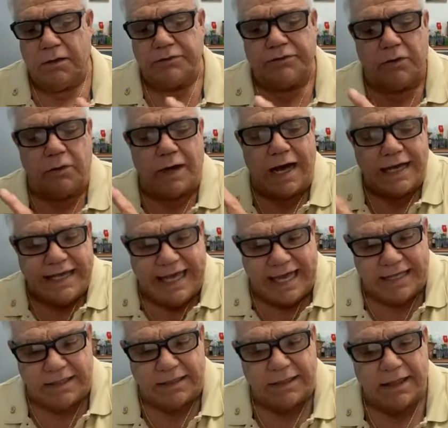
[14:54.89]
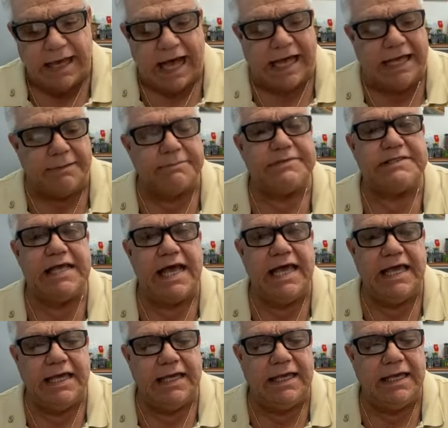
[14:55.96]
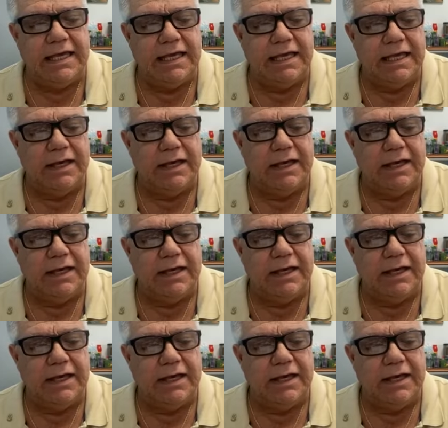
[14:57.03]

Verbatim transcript: So again, I am saying